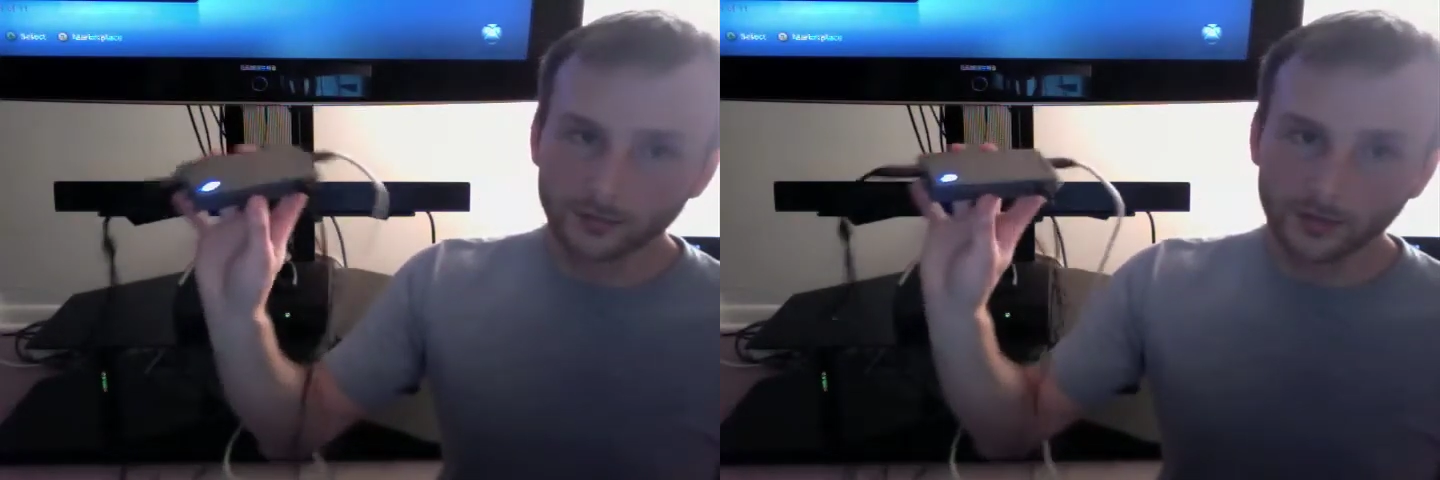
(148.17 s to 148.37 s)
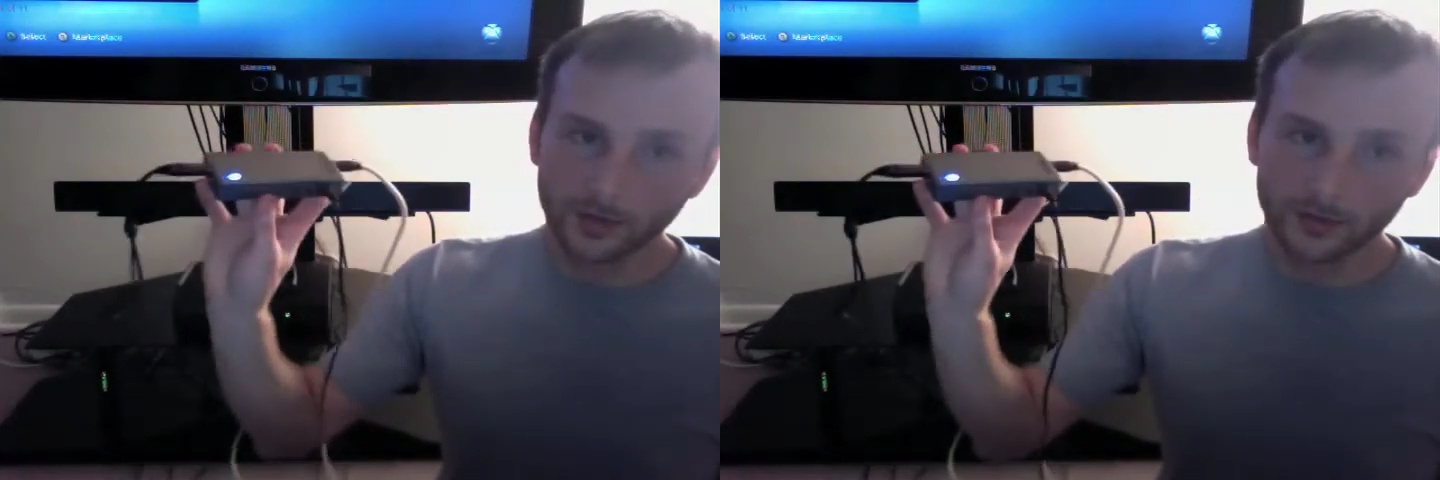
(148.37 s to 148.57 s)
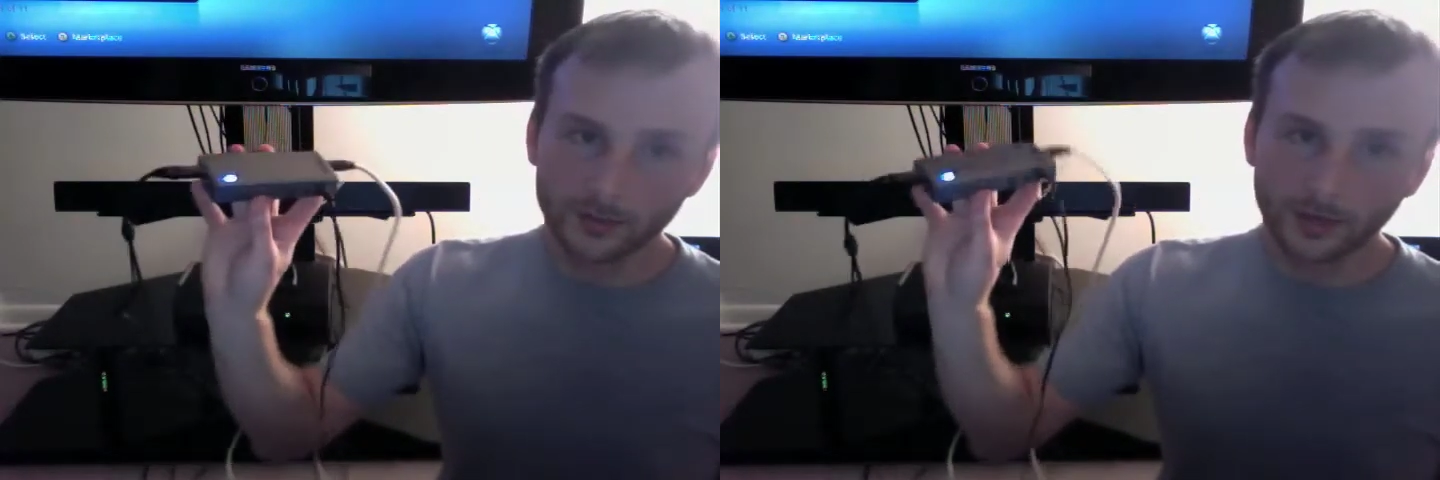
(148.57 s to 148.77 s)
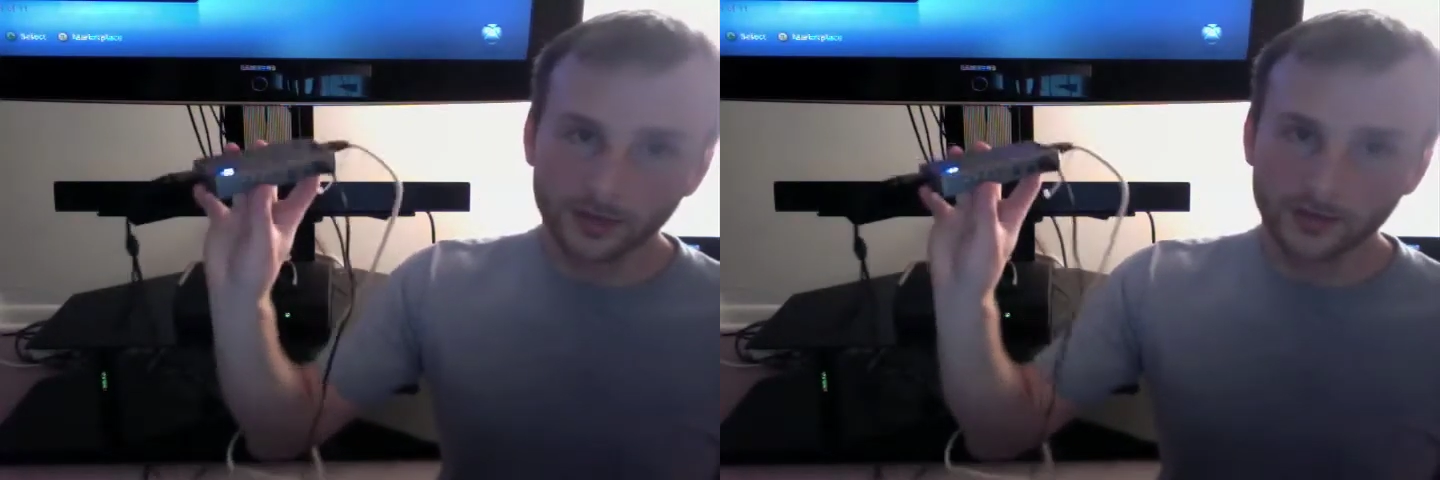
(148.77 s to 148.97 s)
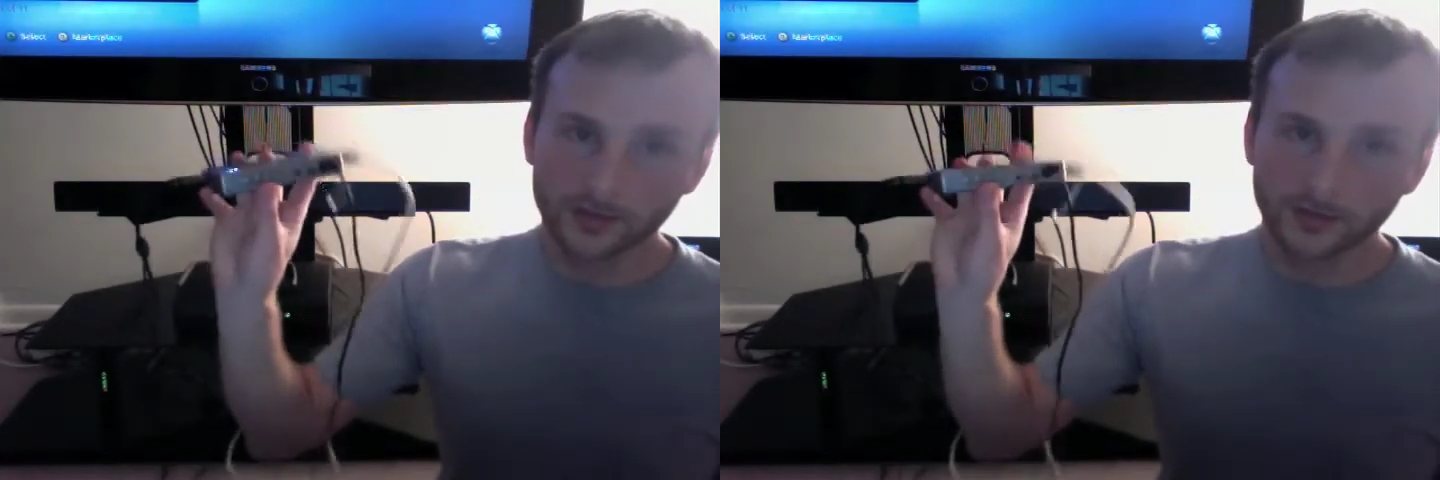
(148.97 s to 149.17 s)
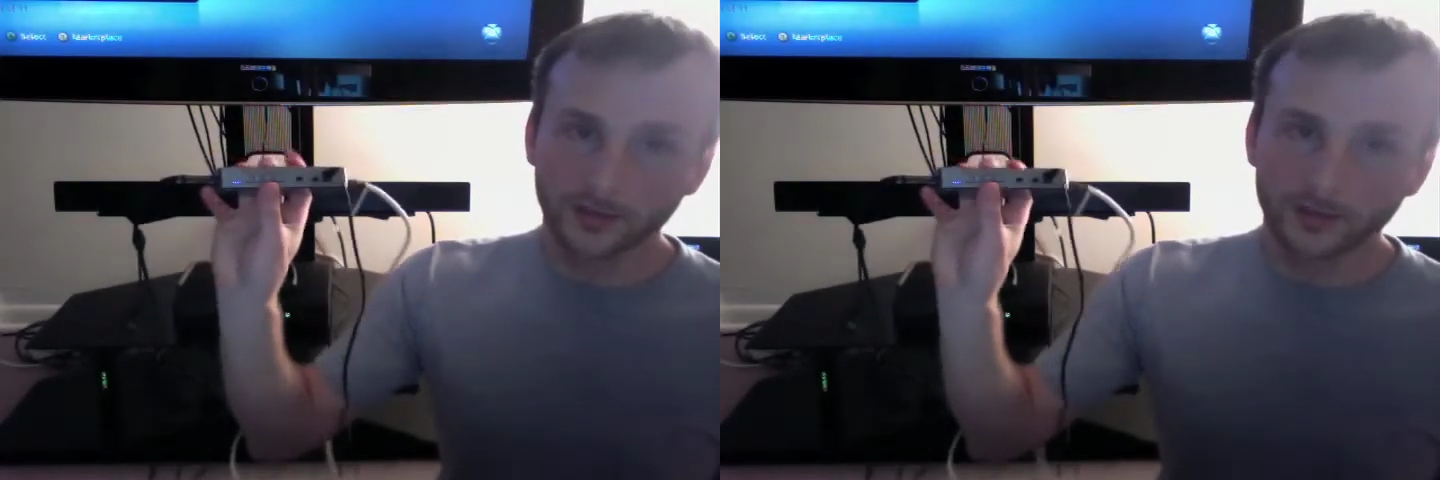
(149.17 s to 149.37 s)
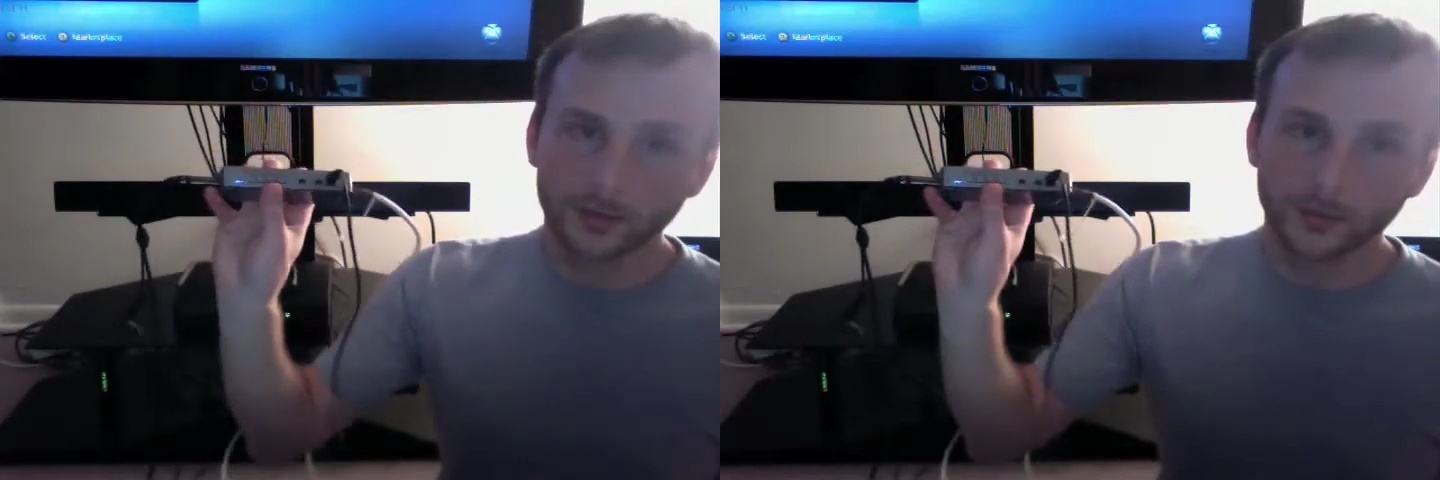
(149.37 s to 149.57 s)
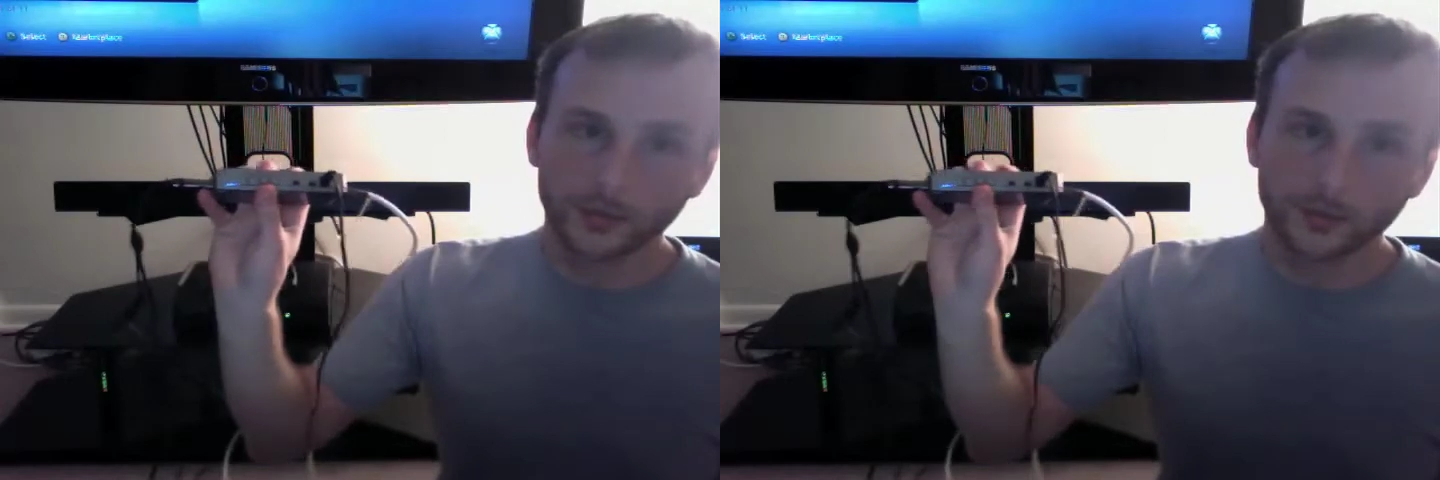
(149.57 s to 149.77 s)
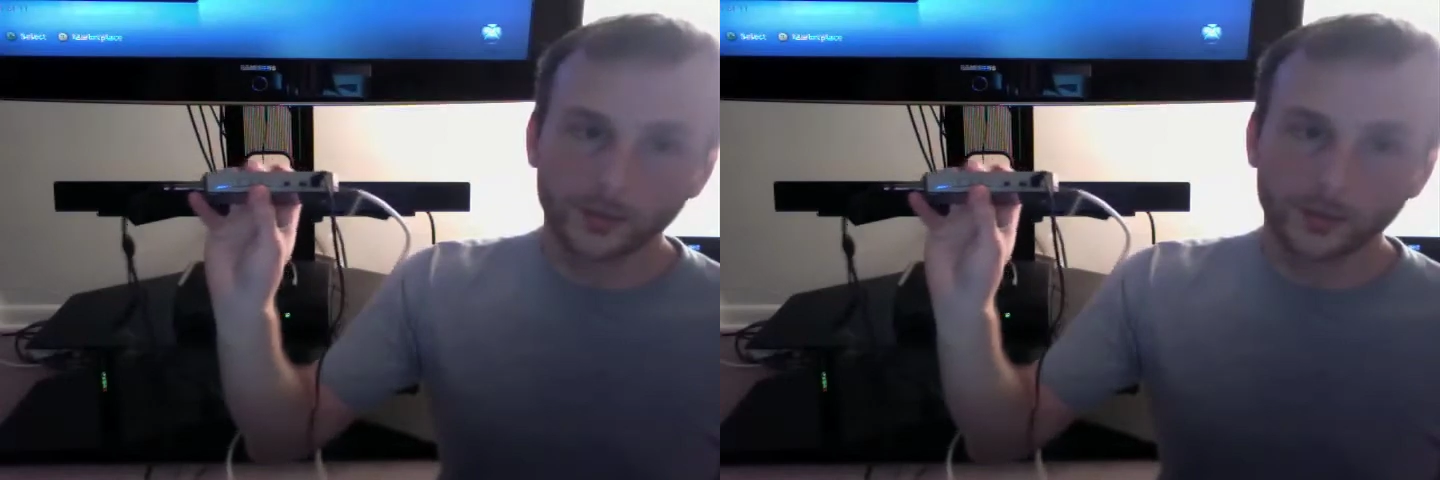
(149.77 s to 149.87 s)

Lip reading: every button does like a couple different